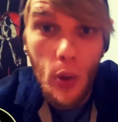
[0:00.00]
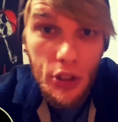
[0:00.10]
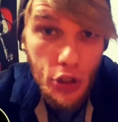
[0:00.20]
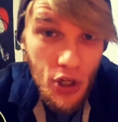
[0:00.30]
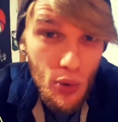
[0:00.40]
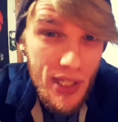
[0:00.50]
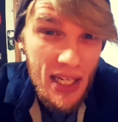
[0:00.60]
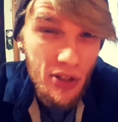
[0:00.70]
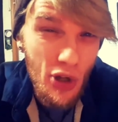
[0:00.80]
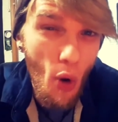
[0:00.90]
when
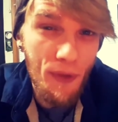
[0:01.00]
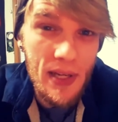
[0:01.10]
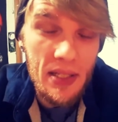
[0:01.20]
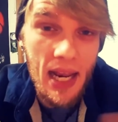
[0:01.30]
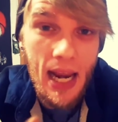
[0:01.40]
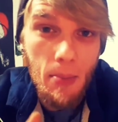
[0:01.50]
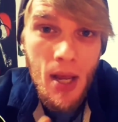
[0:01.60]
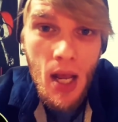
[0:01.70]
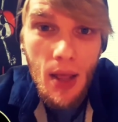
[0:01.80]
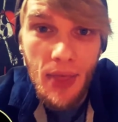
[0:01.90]
choosing Zophy's
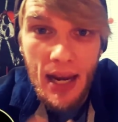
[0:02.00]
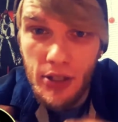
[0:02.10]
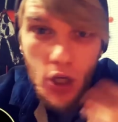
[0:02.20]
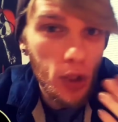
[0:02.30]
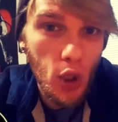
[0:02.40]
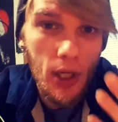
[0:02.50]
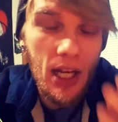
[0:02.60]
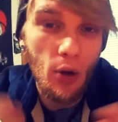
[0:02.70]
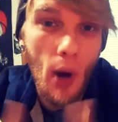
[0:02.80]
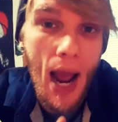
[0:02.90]
name, they started
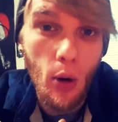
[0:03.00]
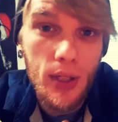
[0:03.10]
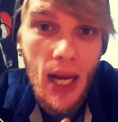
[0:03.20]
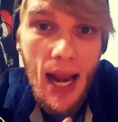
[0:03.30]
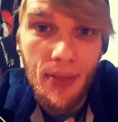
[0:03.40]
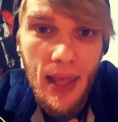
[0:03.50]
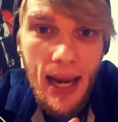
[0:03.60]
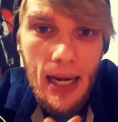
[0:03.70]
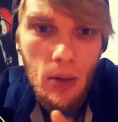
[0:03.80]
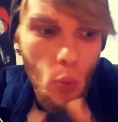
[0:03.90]
looking around and
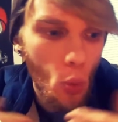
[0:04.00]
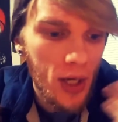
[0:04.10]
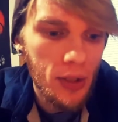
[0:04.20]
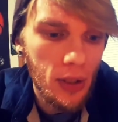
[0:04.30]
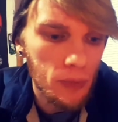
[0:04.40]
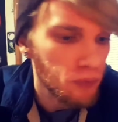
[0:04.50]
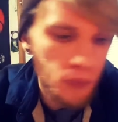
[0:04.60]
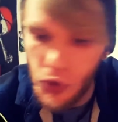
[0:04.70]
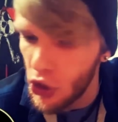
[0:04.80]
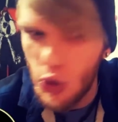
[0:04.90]
they wanted to
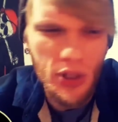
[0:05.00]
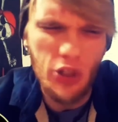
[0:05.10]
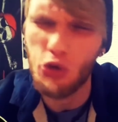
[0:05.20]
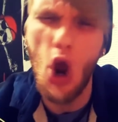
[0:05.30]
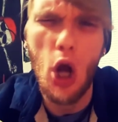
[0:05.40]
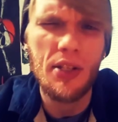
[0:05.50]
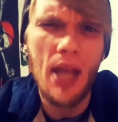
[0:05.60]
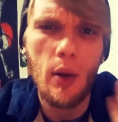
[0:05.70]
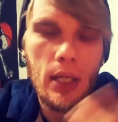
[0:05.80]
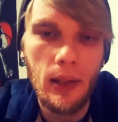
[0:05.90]
choose a strong
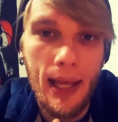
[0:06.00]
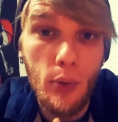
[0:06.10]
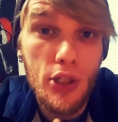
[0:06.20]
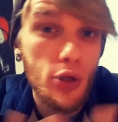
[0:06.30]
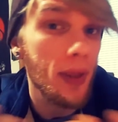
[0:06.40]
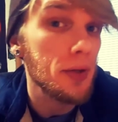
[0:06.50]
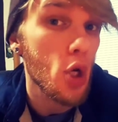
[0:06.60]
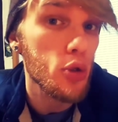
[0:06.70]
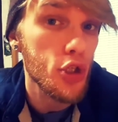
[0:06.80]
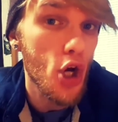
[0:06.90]
sounding language, so they
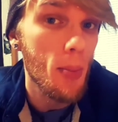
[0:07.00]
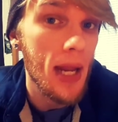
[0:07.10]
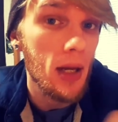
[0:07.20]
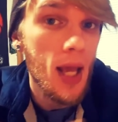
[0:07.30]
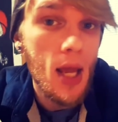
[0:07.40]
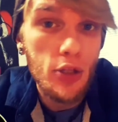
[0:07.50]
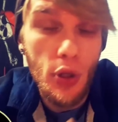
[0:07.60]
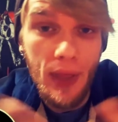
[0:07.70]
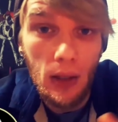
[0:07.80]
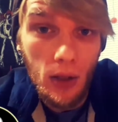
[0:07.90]
chose German.
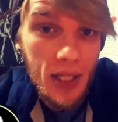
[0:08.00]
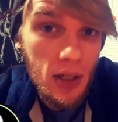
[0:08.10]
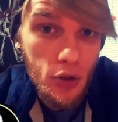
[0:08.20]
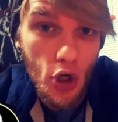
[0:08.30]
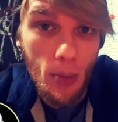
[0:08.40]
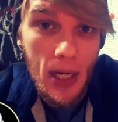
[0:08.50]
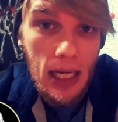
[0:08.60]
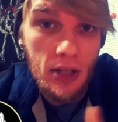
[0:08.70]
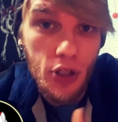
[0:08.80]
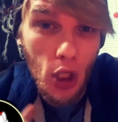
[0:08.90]
So they looked into
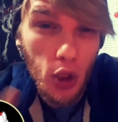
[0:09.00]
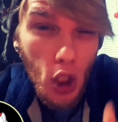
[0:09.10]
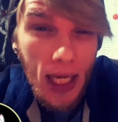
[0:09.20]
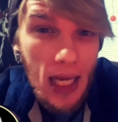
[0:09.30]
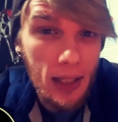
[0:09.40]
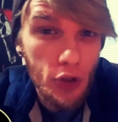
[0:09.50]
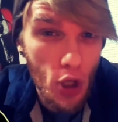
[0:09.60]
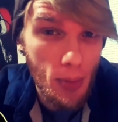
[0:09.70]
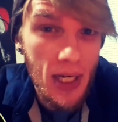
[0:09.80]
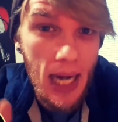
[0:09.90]
Germany and started looking at
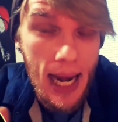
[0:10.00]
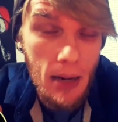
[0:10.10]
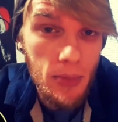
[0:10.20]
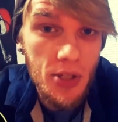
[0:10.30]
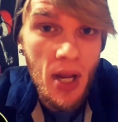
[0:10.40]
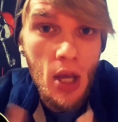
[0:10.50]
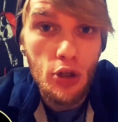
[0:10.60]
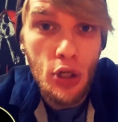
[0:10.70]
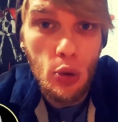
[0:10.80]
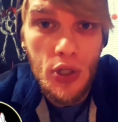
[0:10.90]
German names
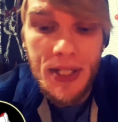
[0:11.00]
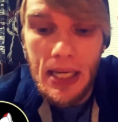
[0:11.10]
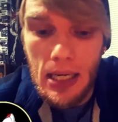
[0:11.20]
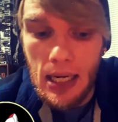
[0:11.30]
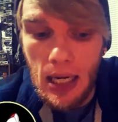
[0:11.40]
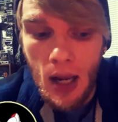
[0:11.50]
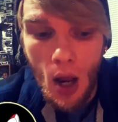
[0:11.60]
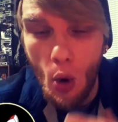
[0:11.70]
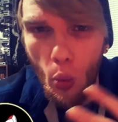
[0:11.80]
to see